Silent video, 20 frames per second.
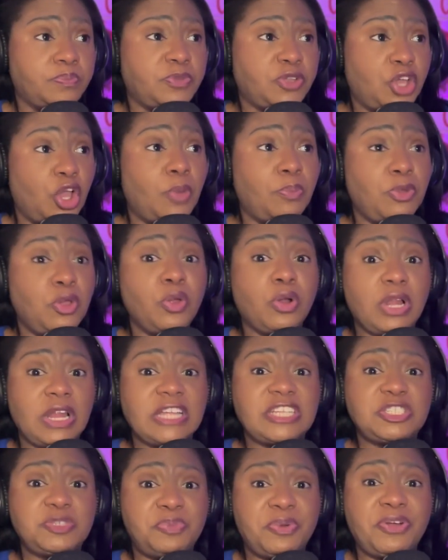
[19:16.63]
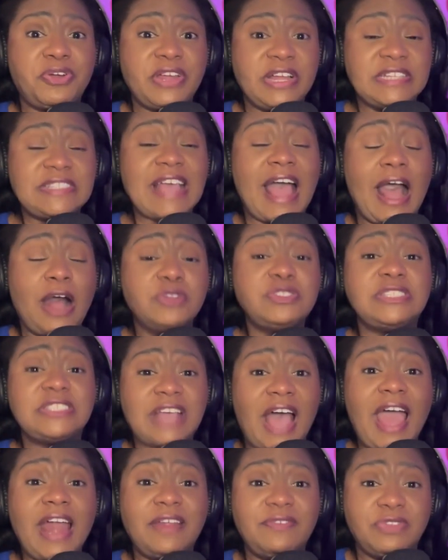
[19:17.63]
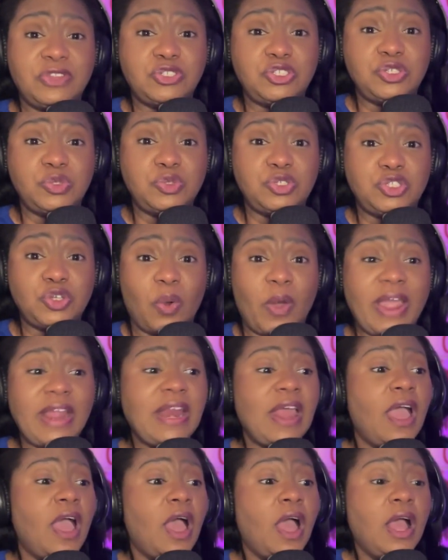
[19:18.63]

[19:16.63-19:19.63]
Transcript: communal experience outside of the juke joint,